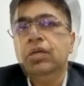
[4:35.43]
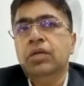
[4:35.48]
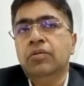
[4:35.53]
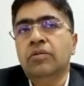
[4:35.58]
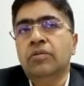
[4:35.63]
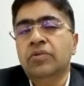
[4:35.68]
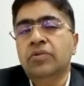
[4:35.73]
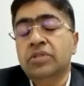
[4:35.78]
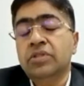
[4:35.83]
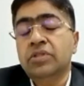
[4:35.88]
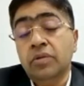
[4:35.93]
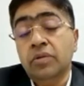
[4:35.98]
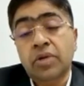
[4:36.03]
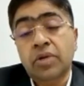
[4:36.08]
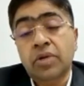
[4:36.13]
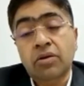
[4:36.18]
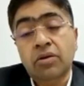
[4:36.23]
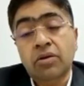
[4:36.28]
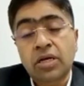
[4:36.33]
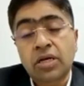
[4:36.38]
With some
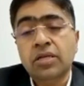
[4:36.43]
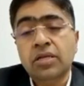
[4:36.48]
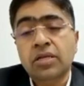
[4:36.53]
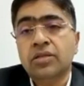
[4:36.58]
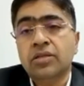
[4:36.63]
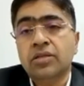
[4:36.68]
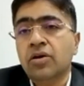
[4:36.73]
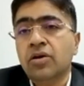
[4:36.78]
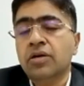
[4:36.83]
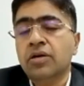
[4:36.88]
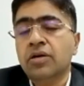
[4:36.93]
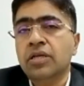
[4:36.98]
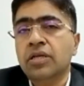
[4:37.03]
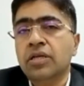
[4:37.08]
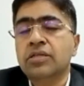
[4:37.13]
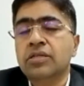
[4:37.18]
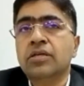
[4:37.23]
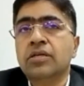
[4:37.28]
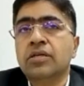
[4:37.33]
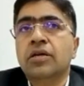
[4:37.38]
regulatory
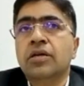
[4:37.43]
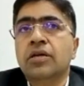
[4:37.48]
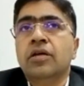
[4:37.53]
authorities,